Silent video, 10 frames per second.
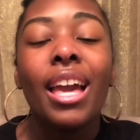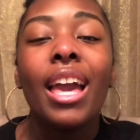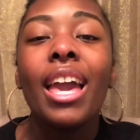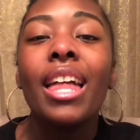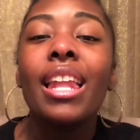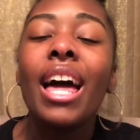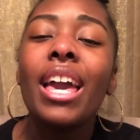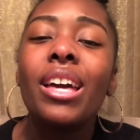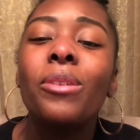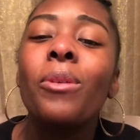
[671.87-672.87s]
And
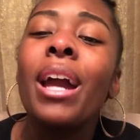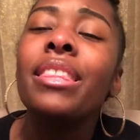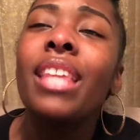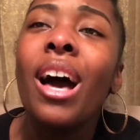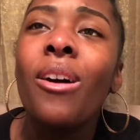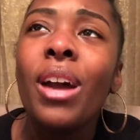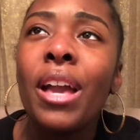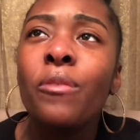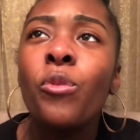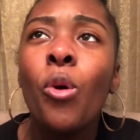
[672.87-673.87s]
like right now
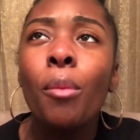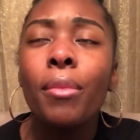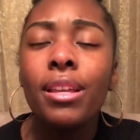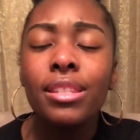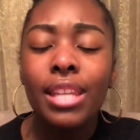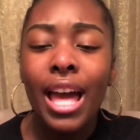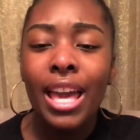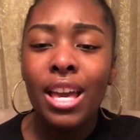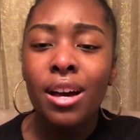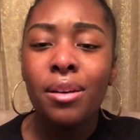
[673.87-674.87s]
at 4 months, I
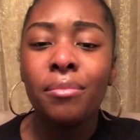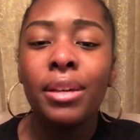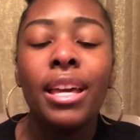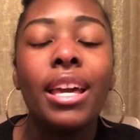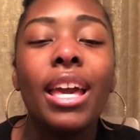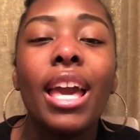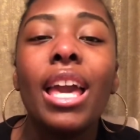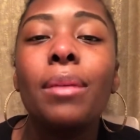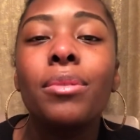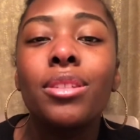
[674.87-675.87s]
am
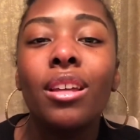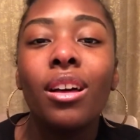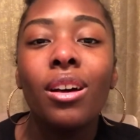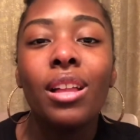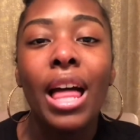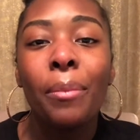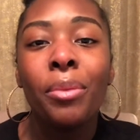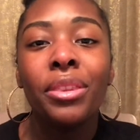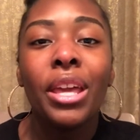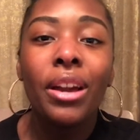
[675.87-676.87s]
able to like
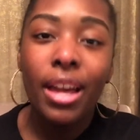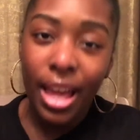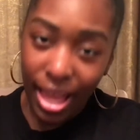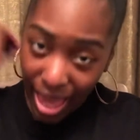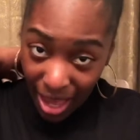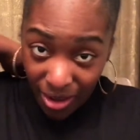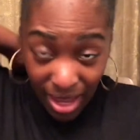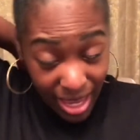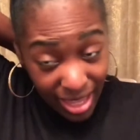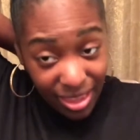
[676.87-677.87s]
put their hair
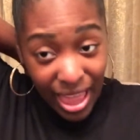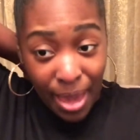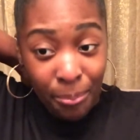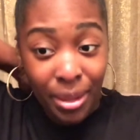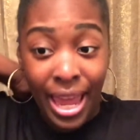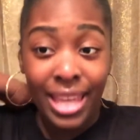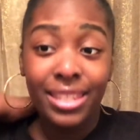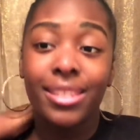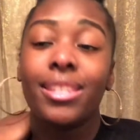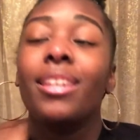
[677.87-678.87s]
in like
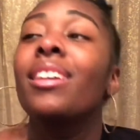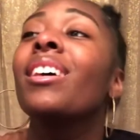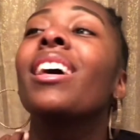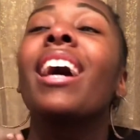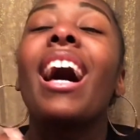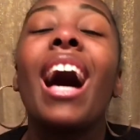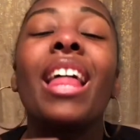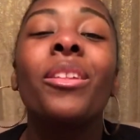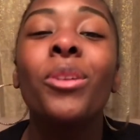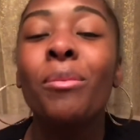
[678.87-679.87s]
plaits. I
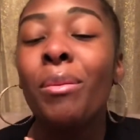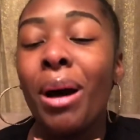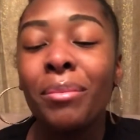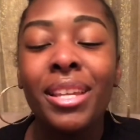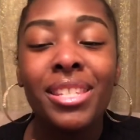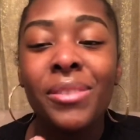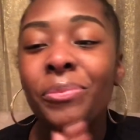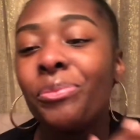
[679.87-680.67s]
don't do it, my mom does it.